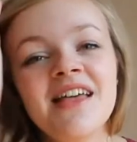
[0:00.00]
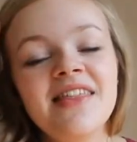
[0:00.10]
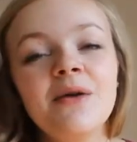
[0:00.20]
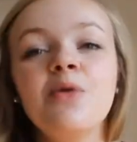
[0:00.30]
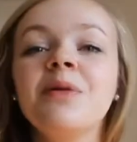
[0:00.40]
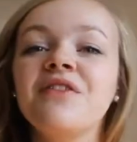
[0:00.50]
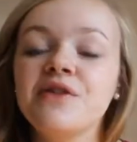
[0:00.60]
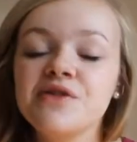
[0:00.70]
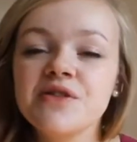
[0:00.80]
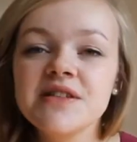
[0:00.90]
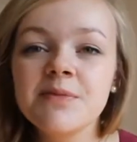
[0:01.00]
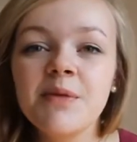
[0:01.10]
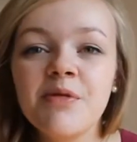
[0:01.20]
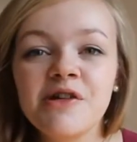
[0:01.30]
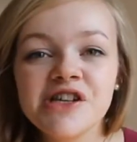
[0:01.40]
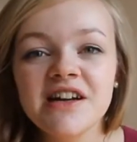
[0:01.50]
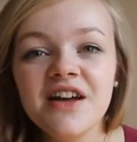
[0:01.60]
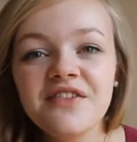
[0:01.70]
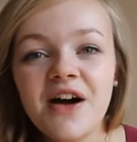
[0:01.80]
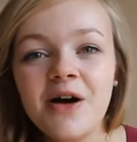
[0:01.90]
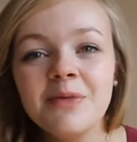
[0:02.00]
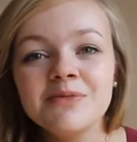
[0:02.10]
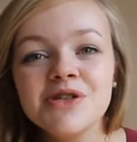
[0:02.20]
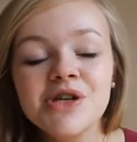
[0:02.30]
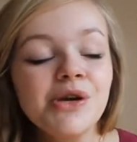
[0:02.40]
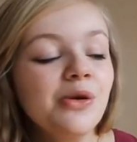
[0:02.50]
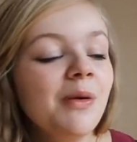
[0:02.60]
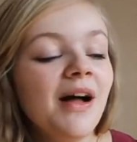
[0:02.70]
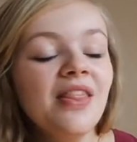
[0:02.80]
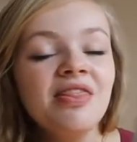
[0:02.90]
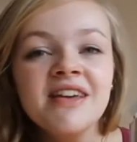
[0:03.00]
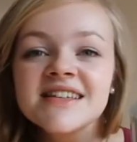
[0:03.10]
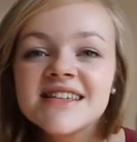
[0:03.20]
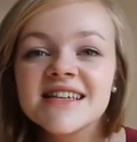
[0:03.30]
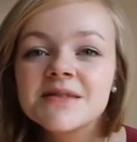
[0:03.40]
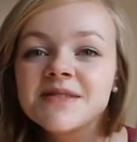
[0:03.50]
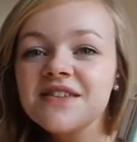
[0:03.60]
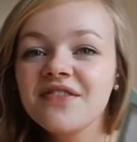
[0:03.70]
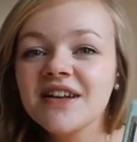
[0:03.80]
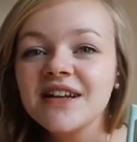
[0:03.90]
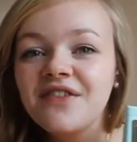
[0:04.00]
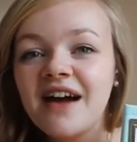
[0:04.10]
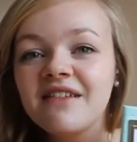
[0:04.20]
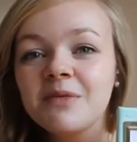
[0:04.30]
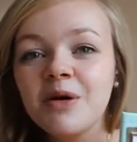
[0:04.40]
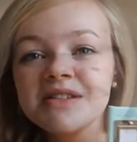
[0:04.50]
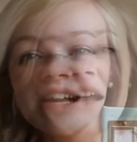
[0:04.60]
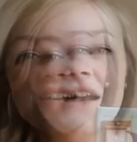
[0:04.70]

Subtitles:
There will be photos in my Project Life album too, but this is specifically for Harry Potter.